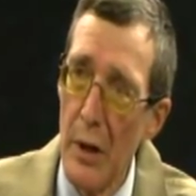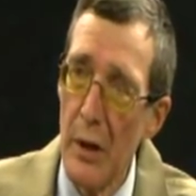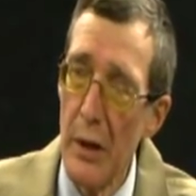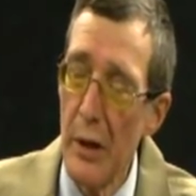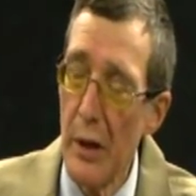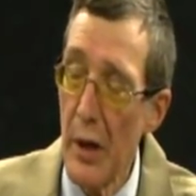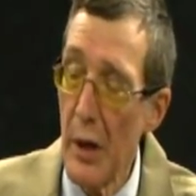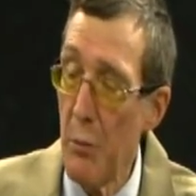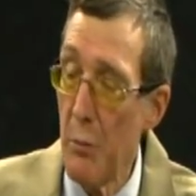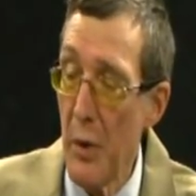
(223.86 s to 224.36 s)

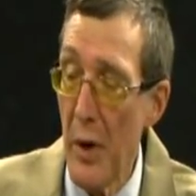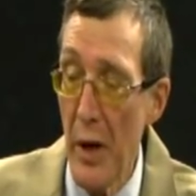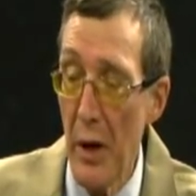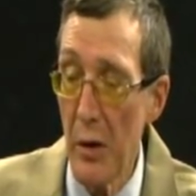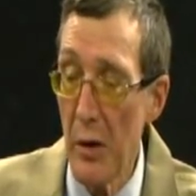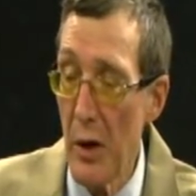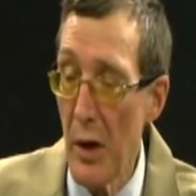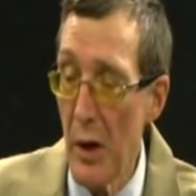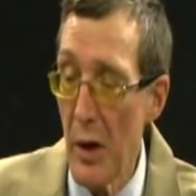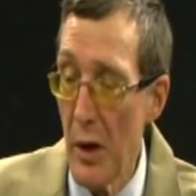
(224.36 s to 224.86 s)
He came
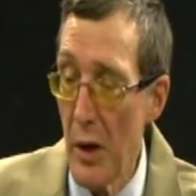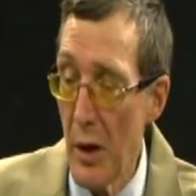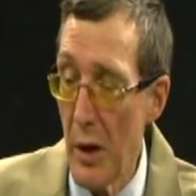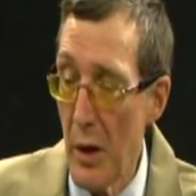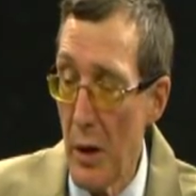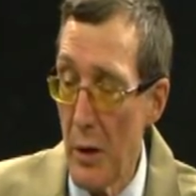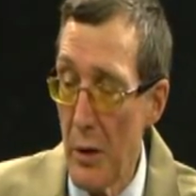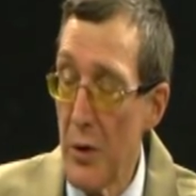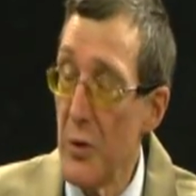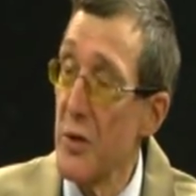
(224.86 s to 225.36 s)
back
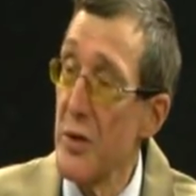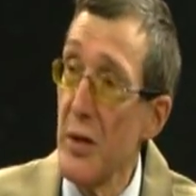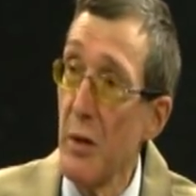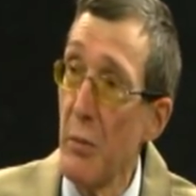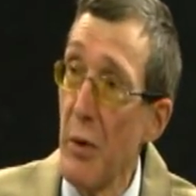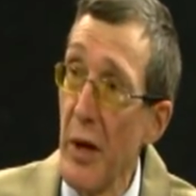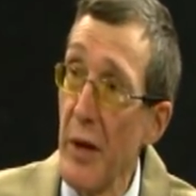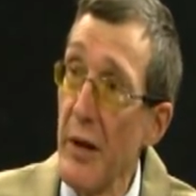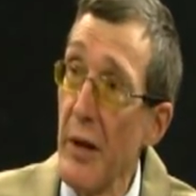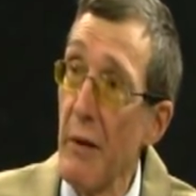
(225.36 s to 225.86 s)
uh, using
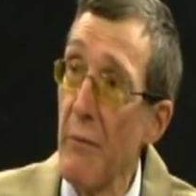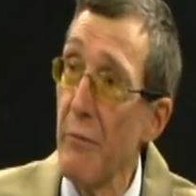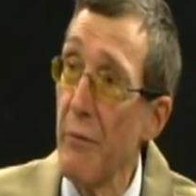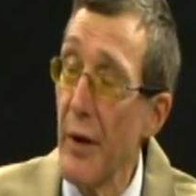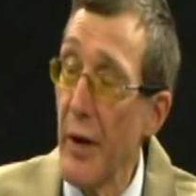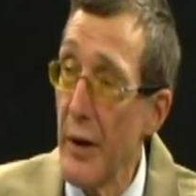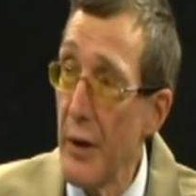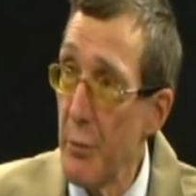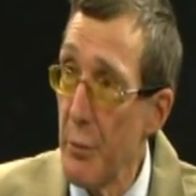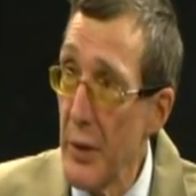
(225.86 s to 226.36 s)

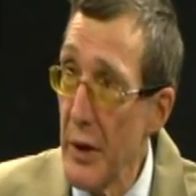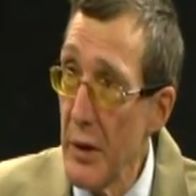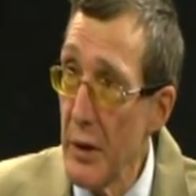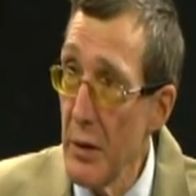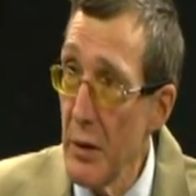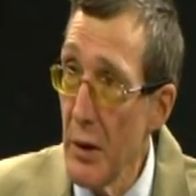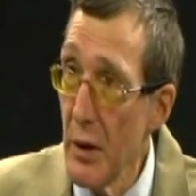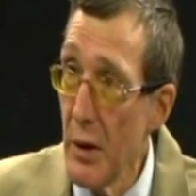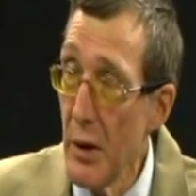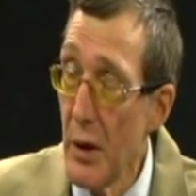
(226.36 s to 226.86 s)
methamphetamine.